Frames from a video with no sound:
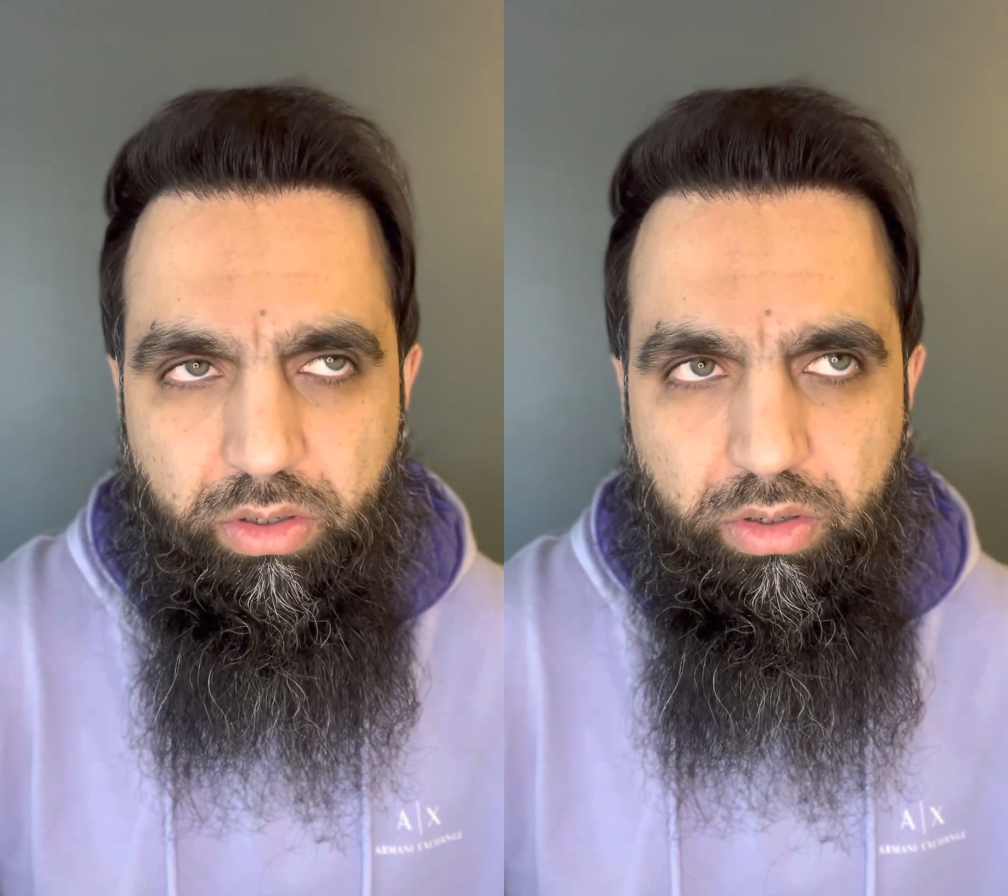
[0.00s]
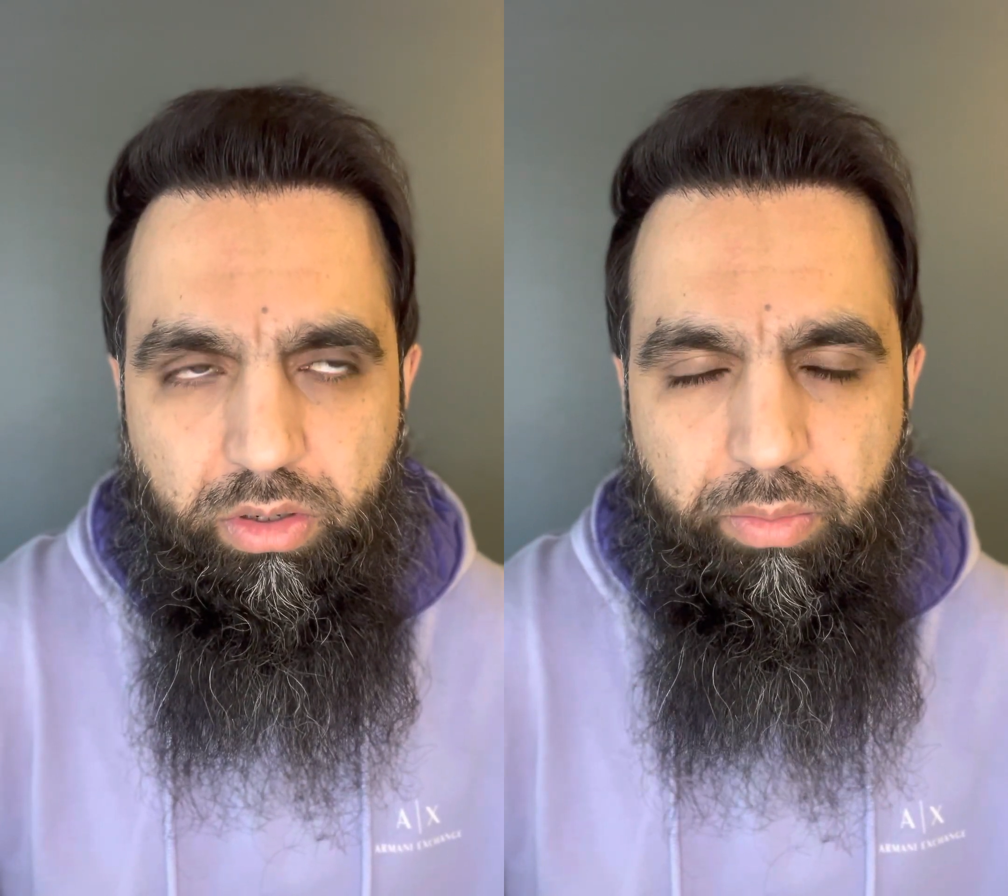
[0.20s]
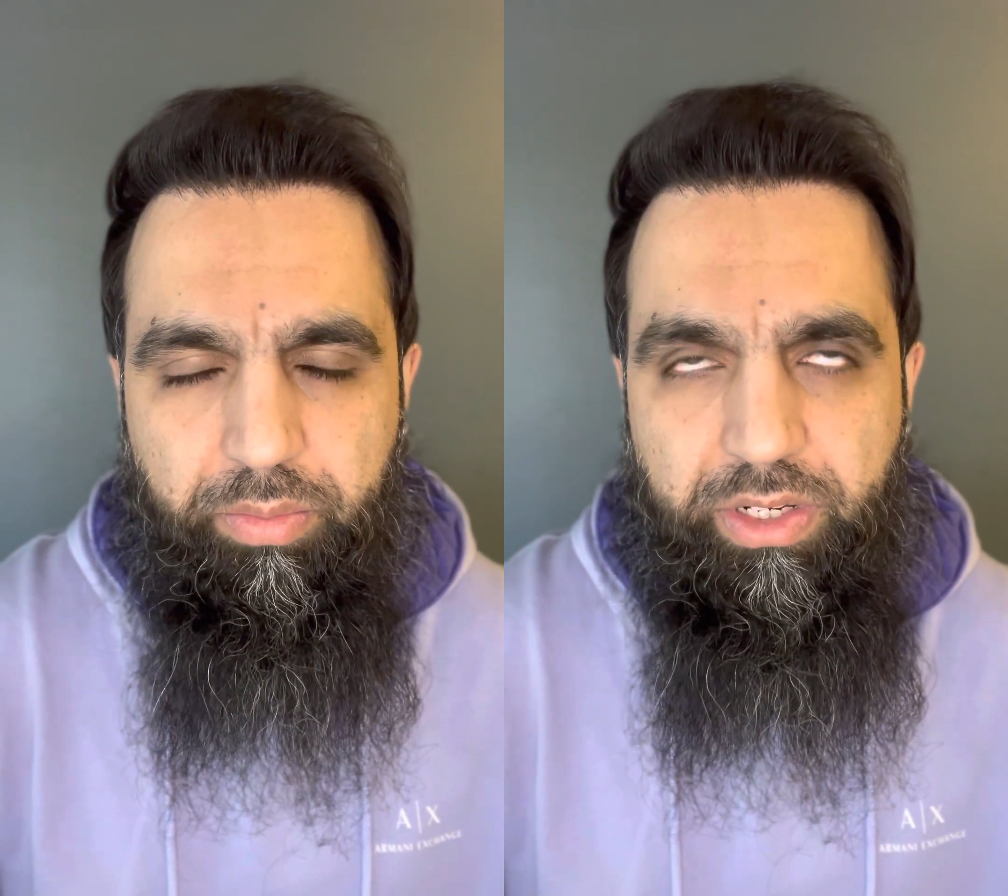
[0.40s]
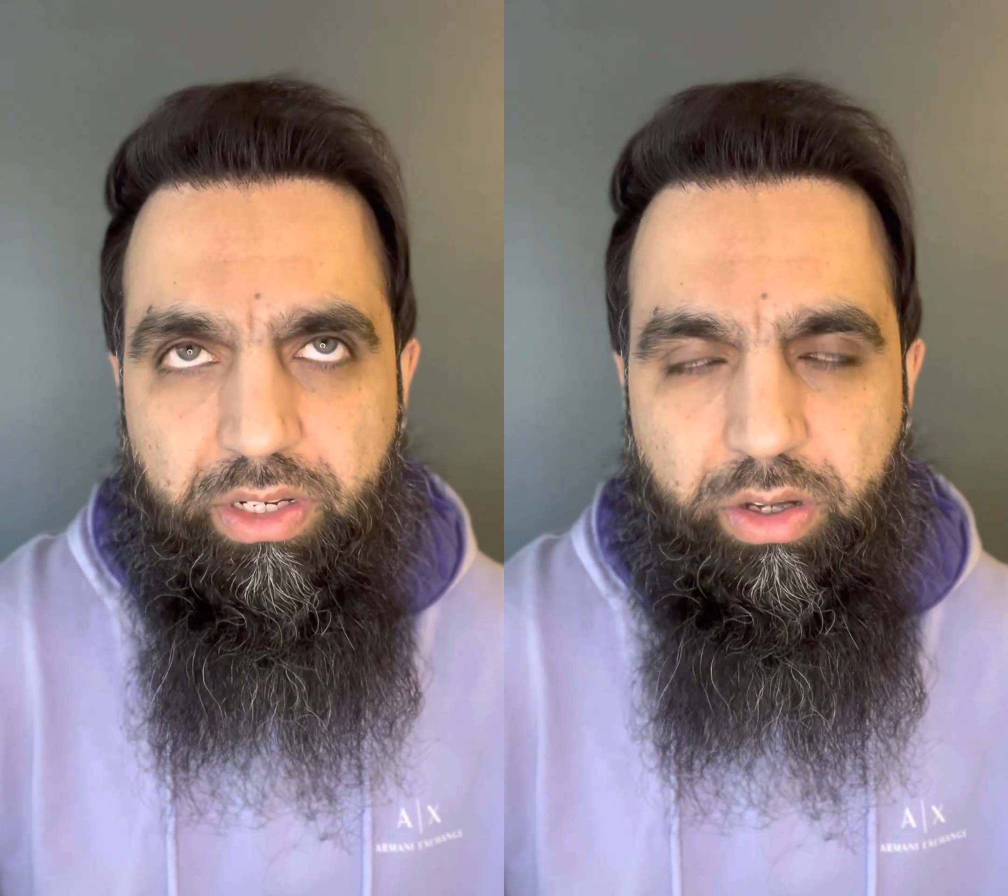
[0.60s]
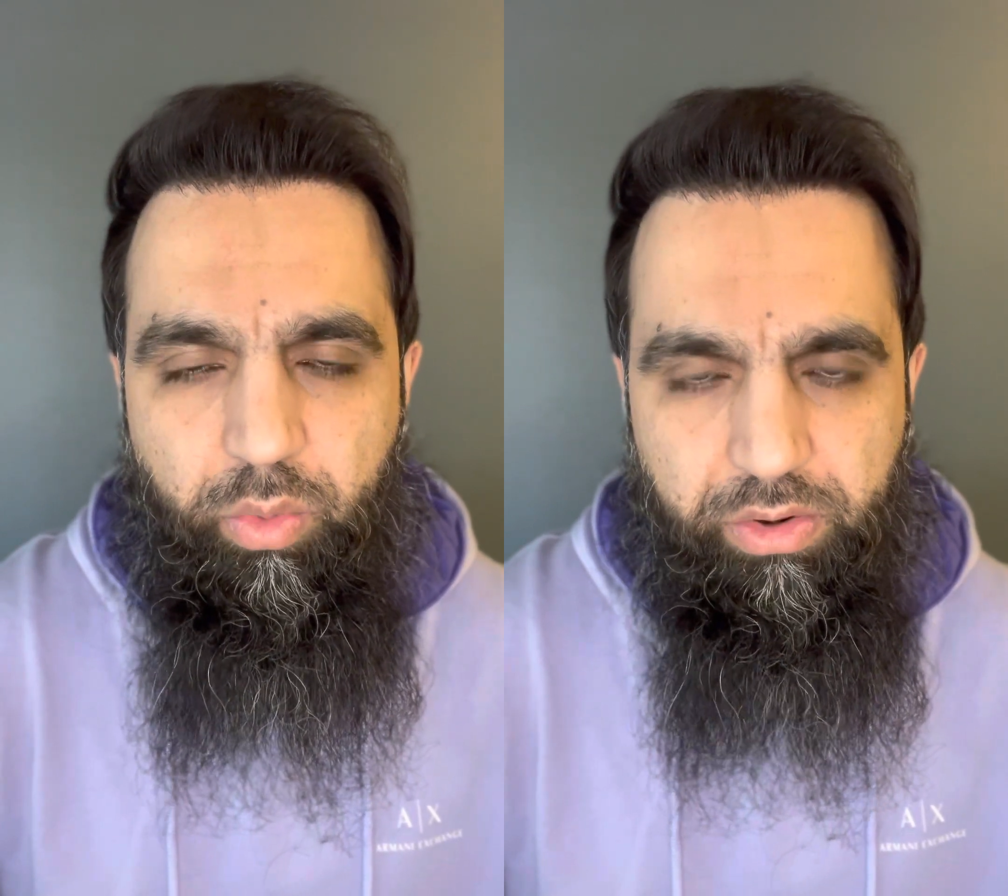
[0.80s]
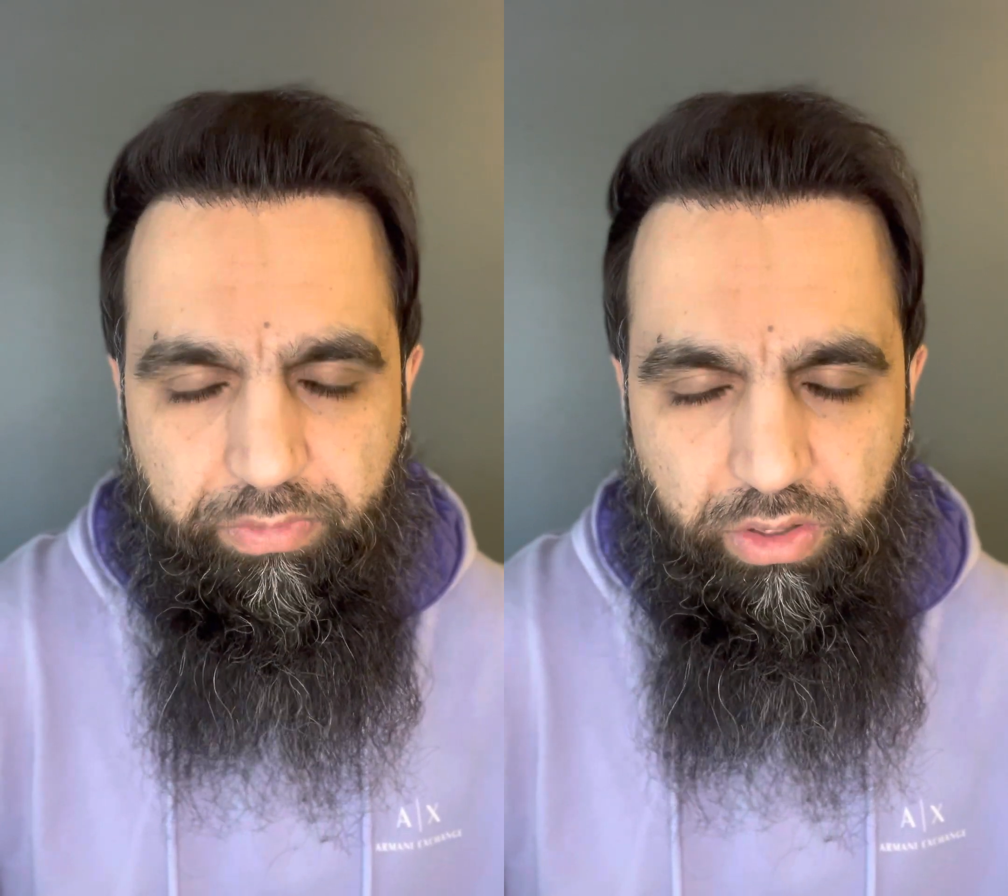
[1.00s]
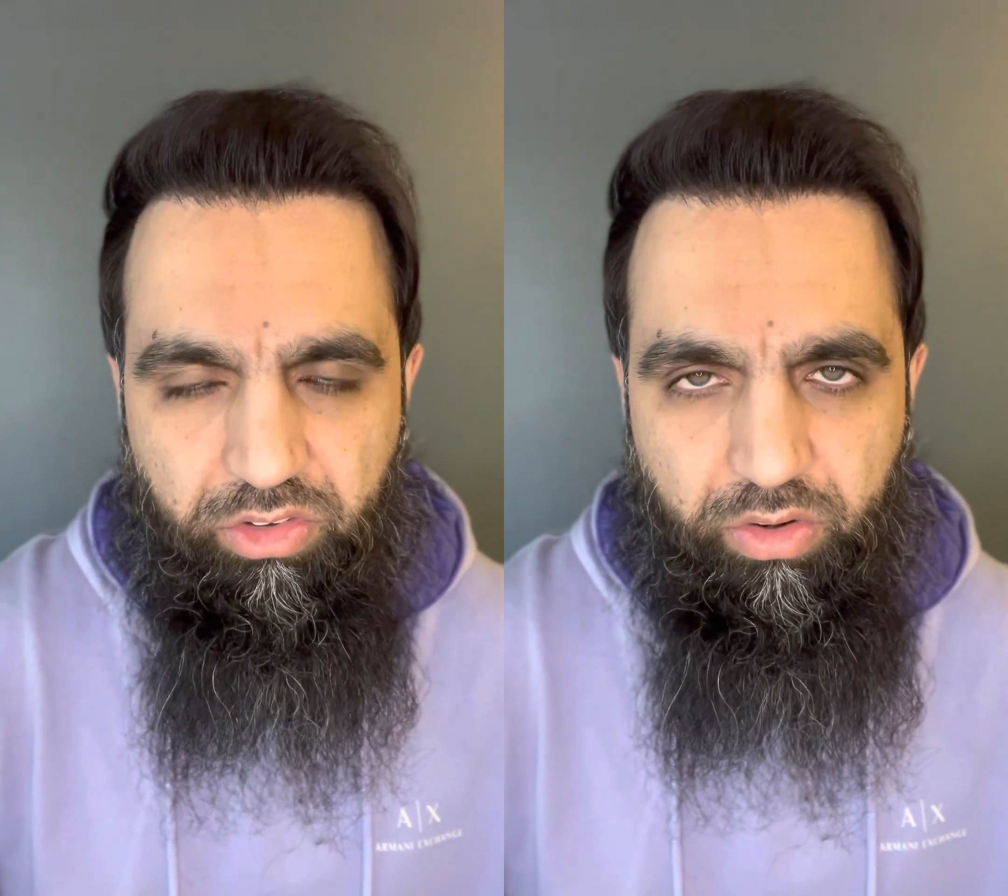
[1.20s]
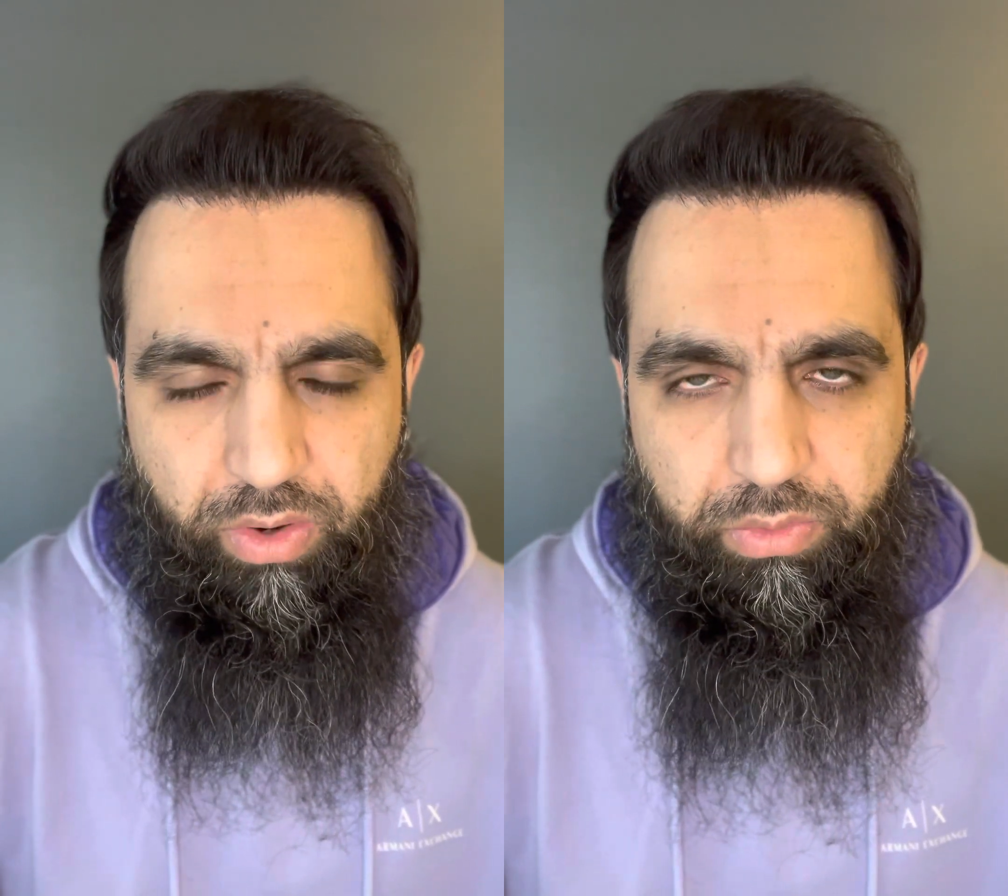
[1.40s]
completely aware of their
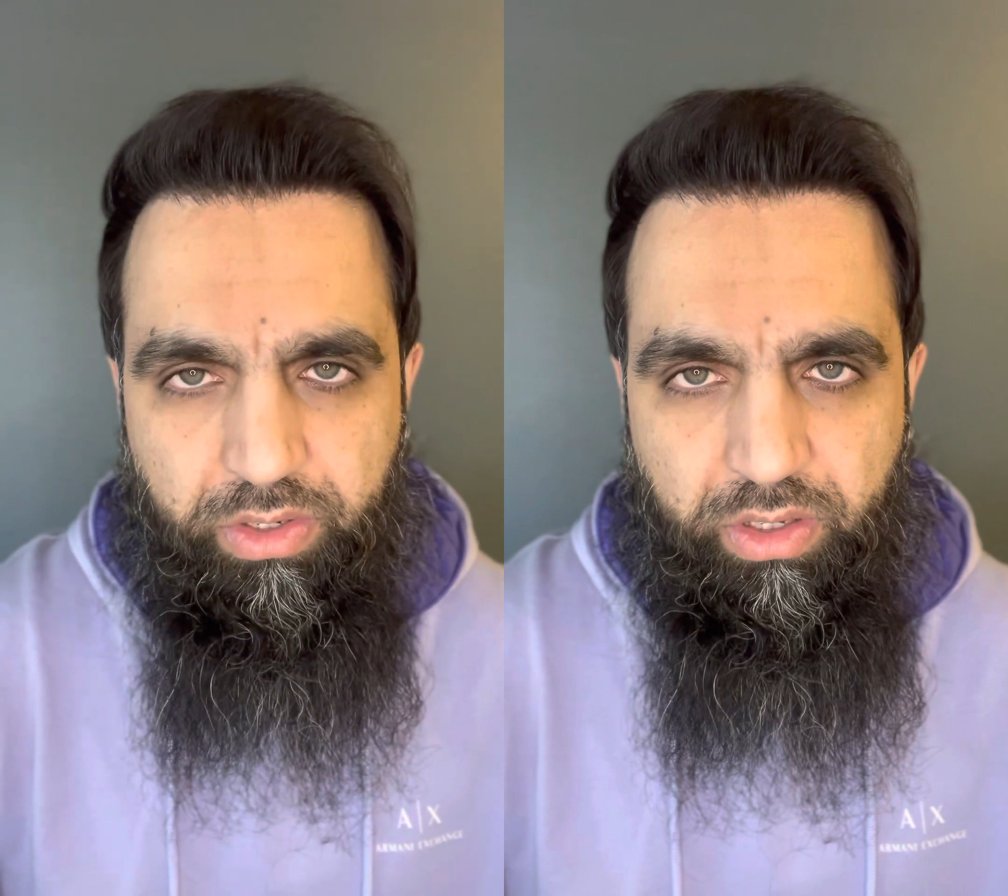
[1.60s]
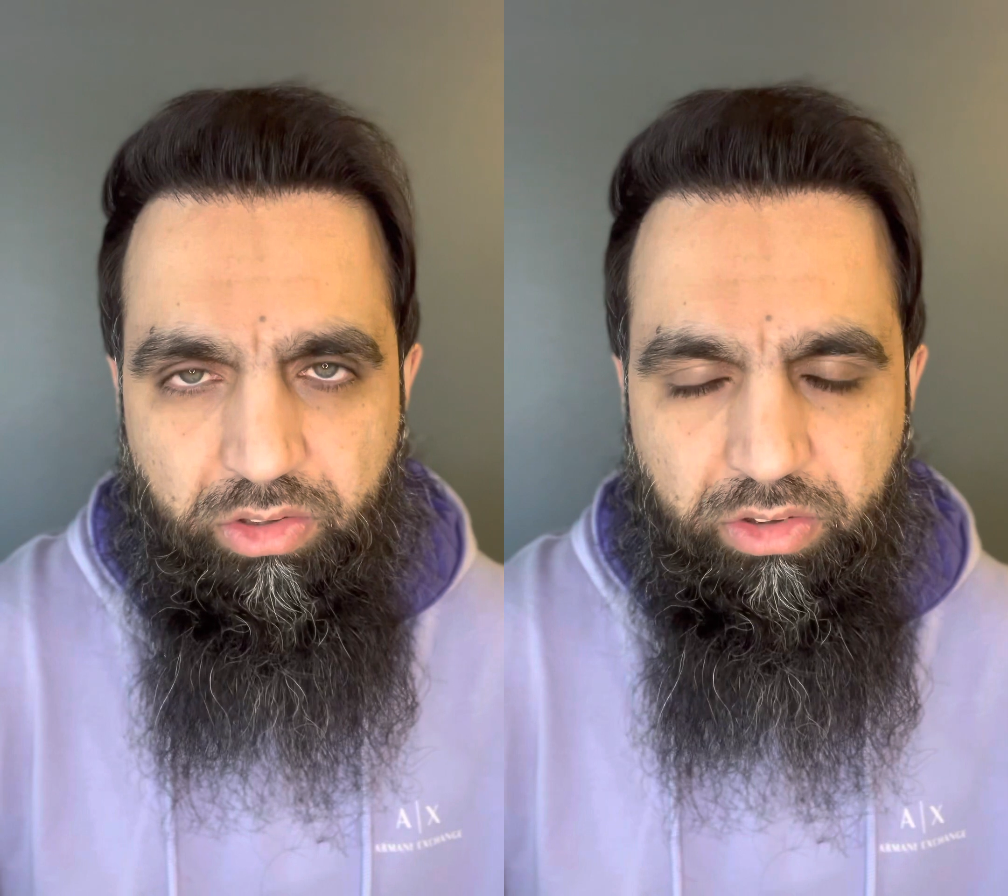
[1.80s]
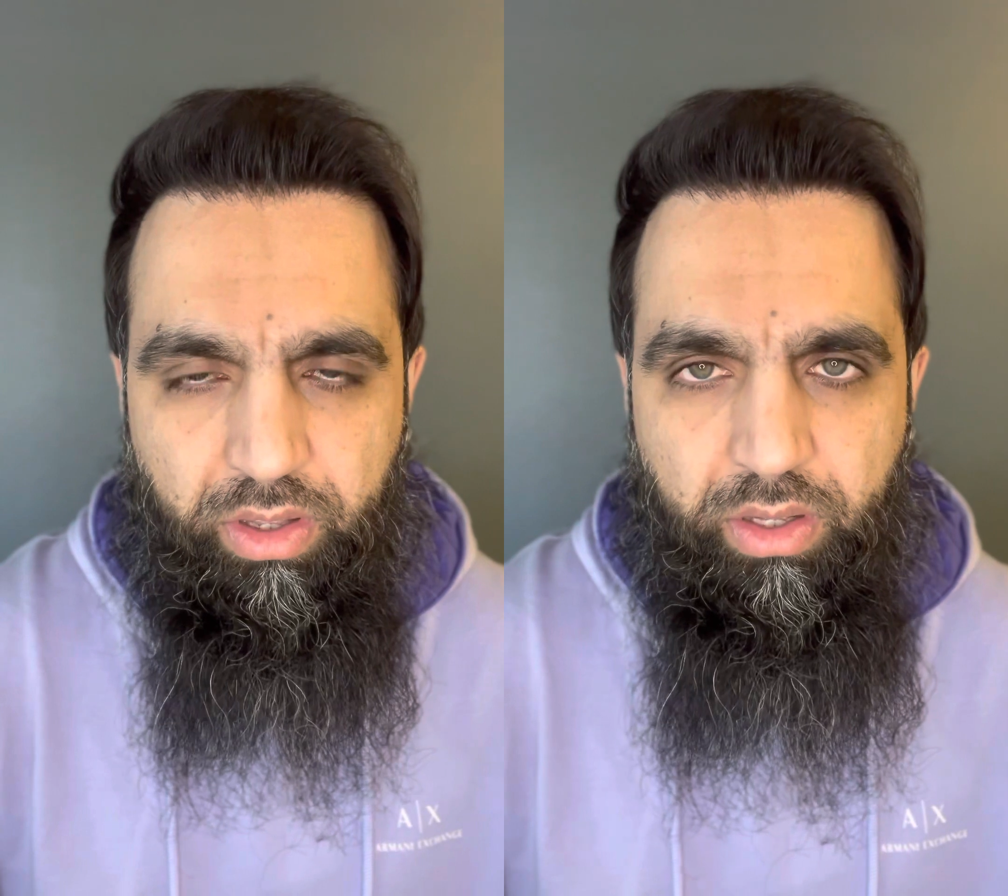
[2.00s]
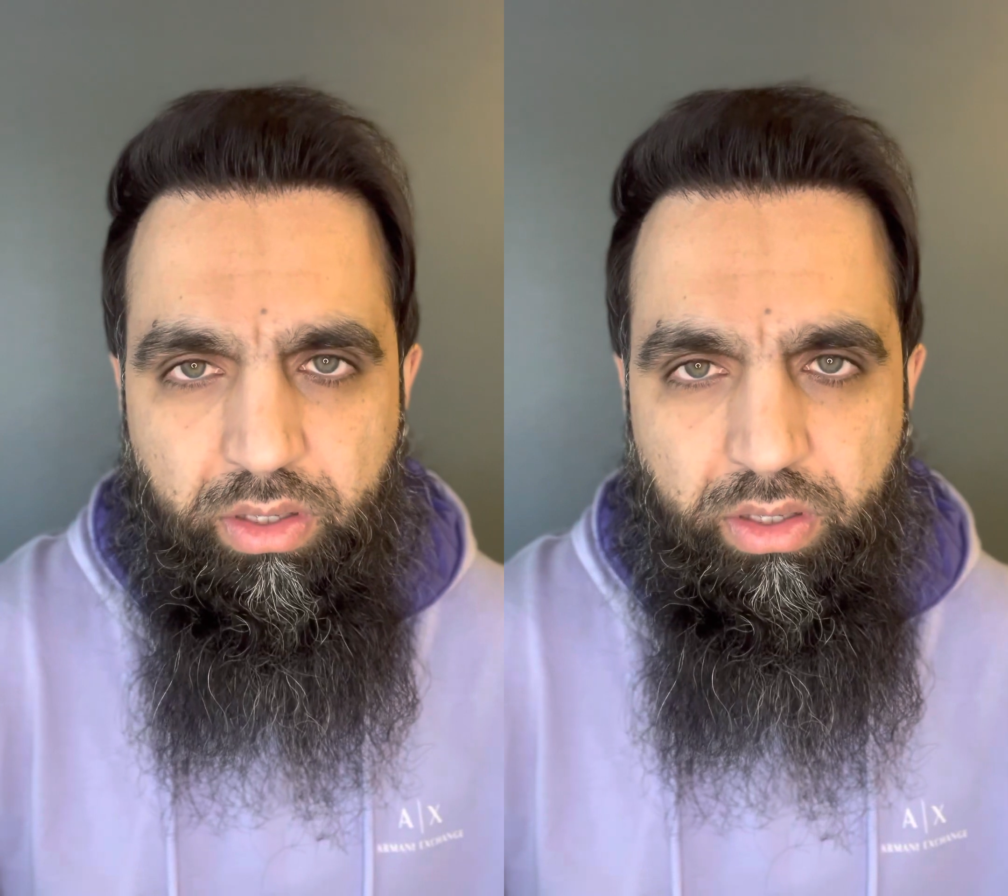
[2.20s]
surroundings,